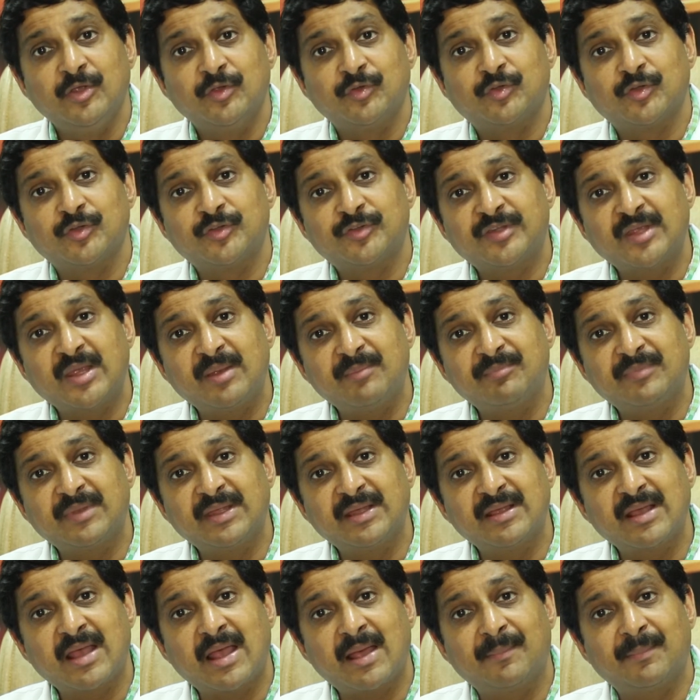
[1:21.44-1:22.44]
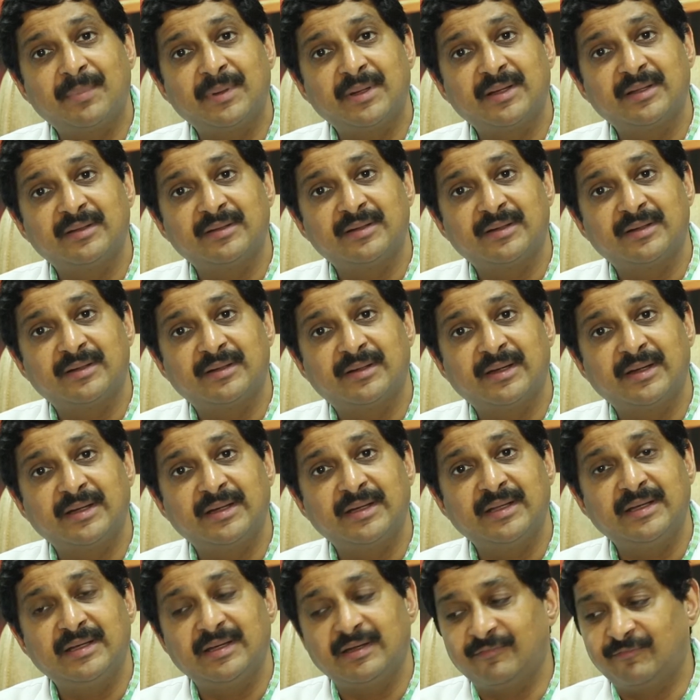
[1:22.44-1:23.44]
So same thing happen in the
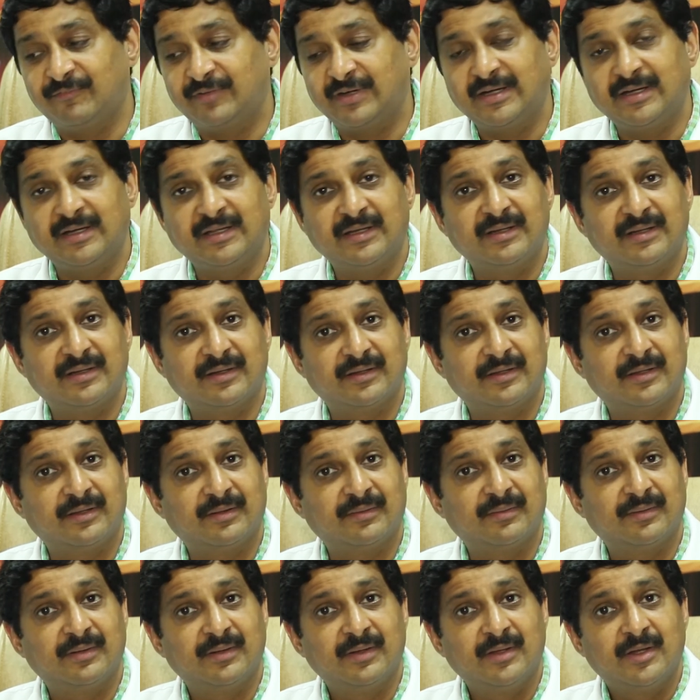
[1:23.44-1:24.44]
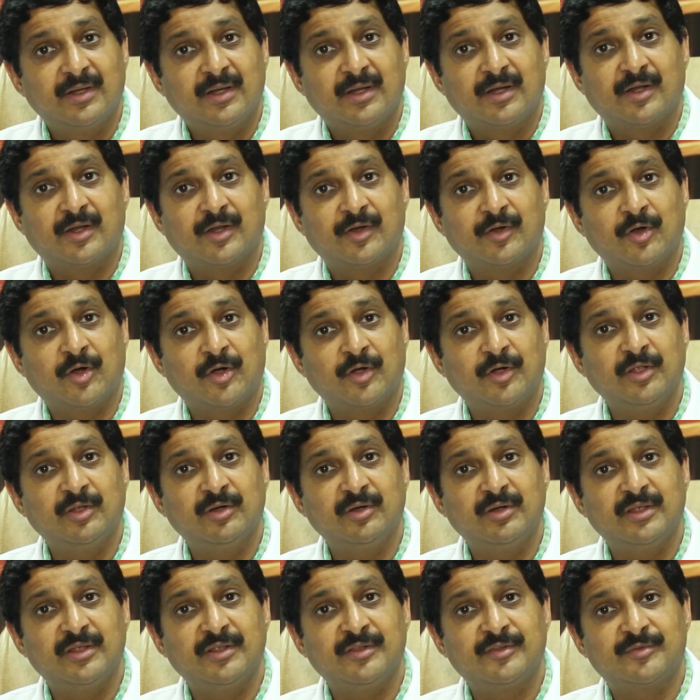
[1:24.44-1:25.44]
tendon. If the
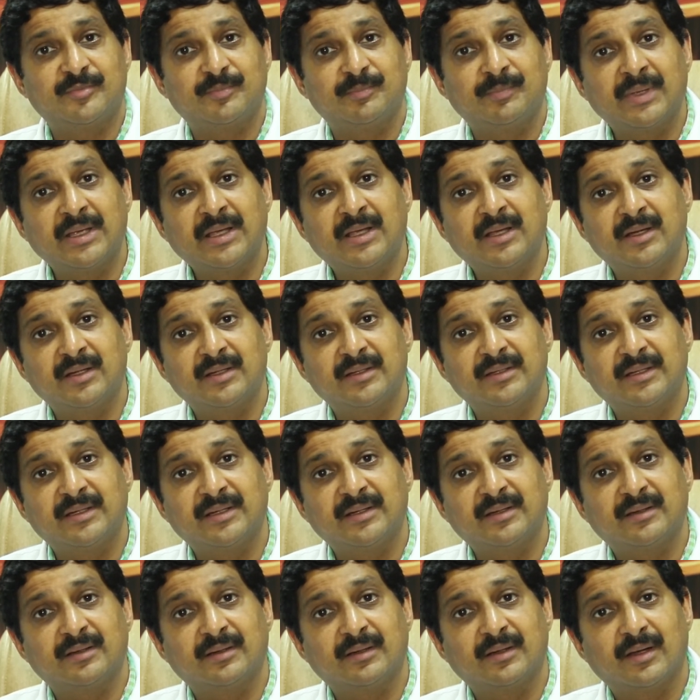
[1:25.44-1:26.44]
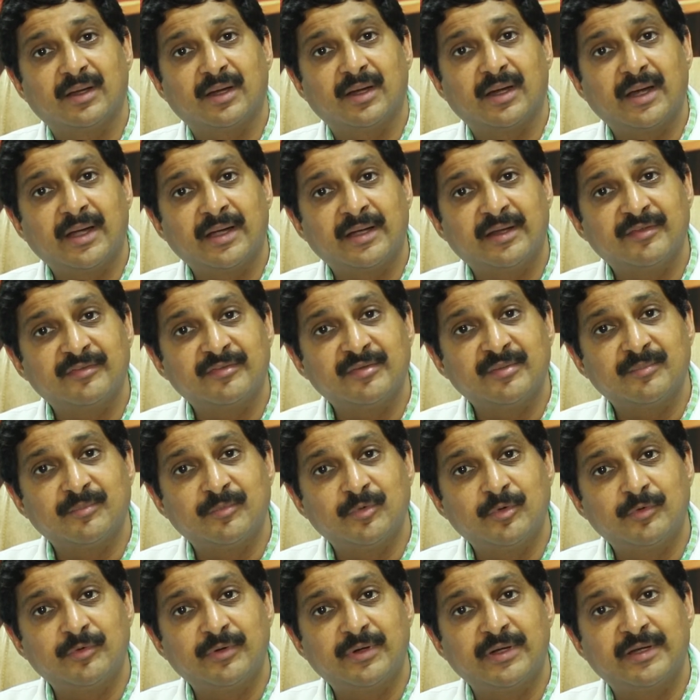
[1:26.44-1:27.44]
nodule is bigger, then it doesn't
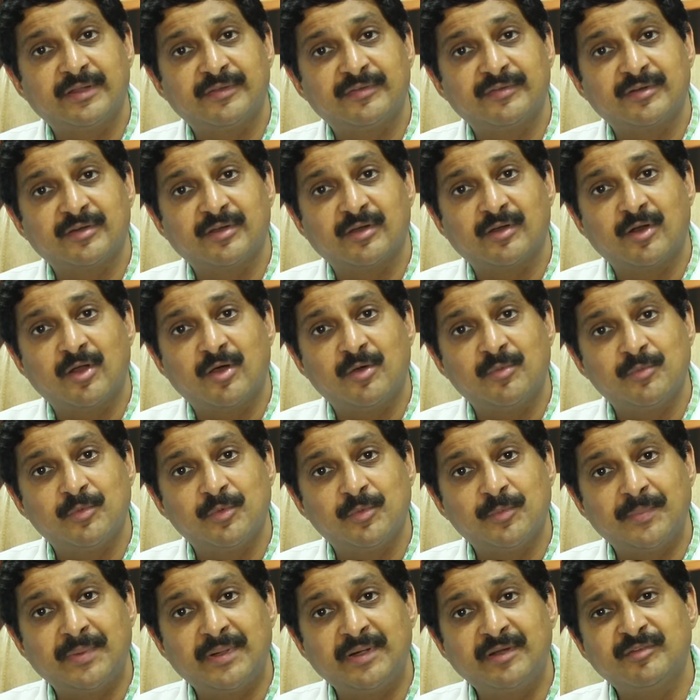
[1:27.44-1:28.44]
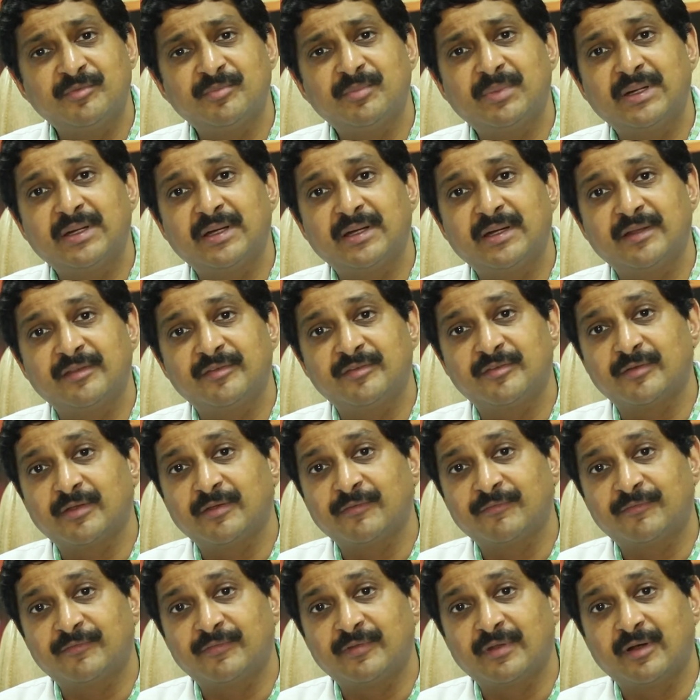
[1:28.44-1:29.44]
move, it doesn't allow movements. But it is,
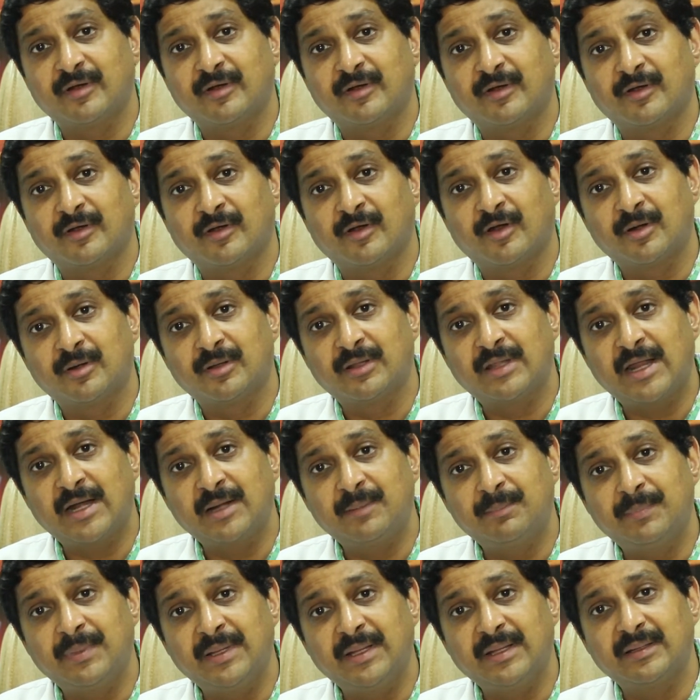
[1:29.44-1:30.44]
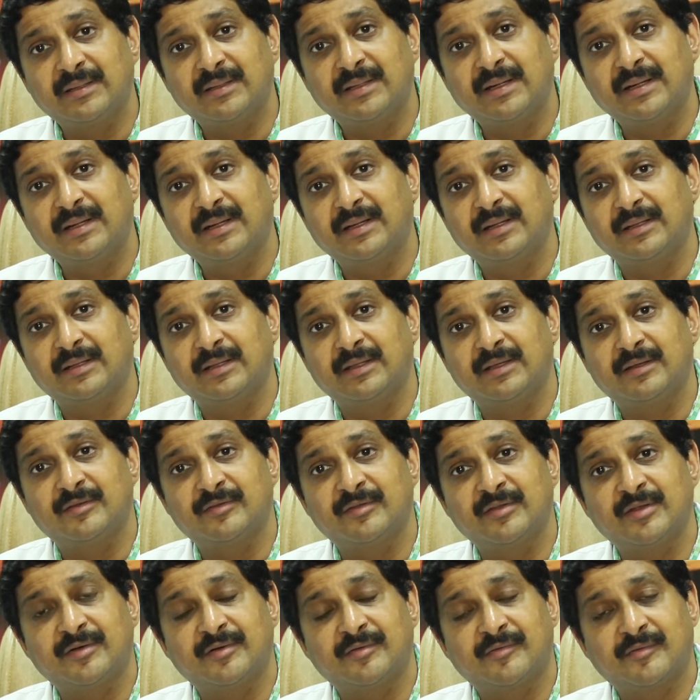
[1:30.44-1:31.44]
if not that big, then there
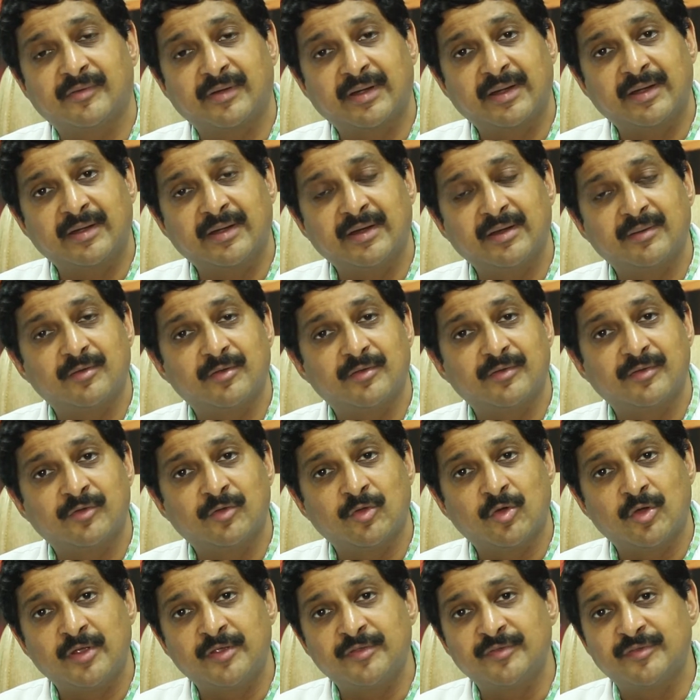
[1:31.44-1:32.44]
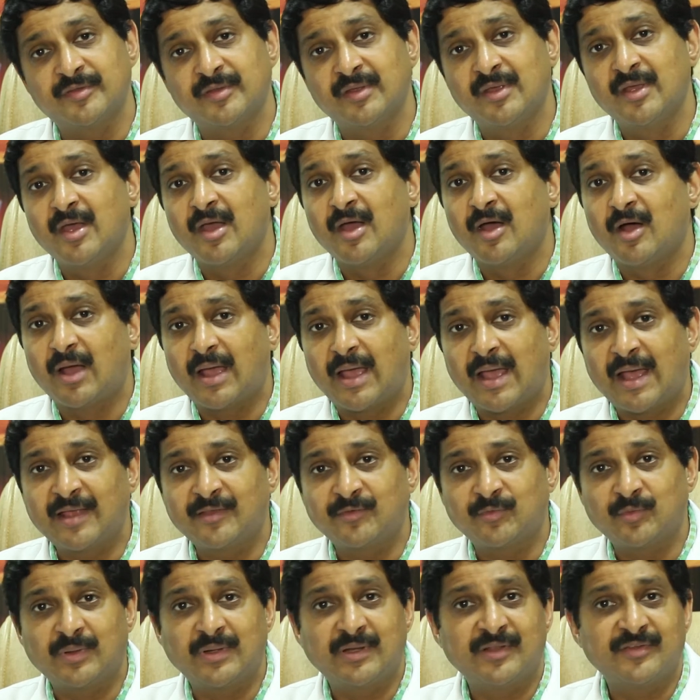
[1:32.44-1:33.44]
is a triggering noise
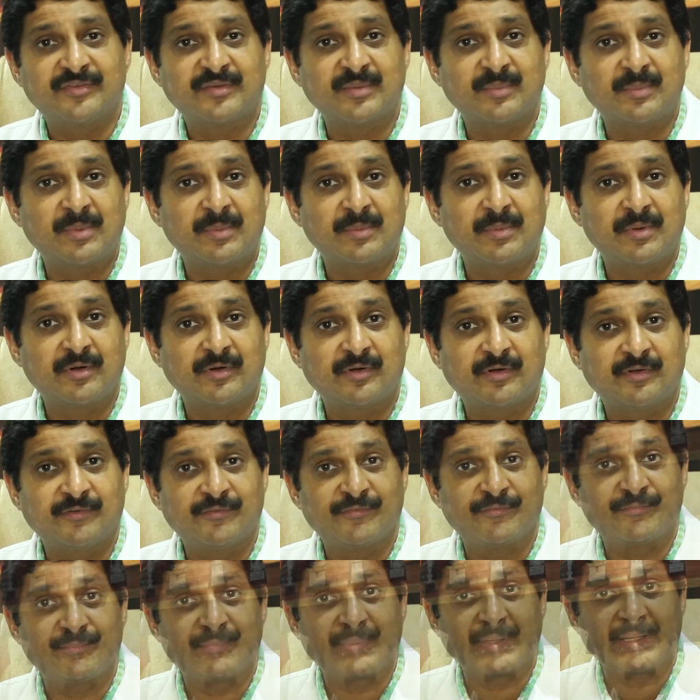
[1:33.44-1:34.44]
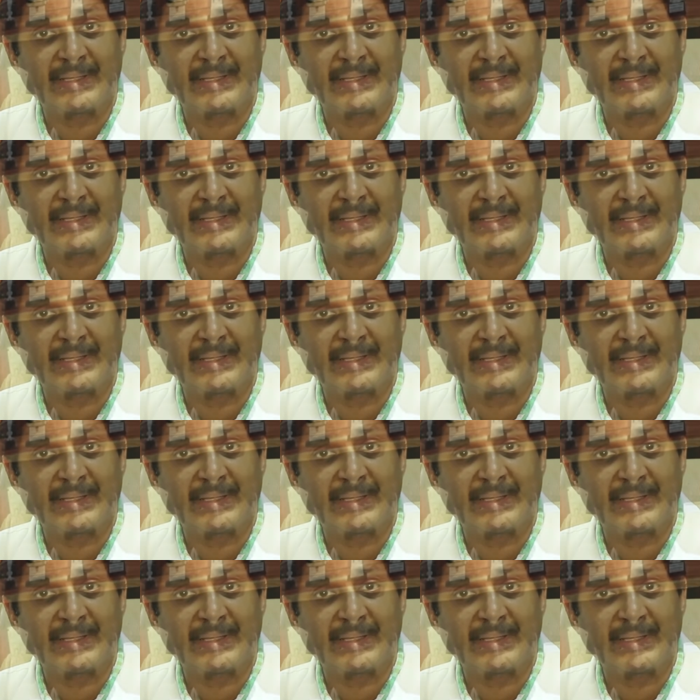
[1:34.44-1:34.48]
as well as some amount of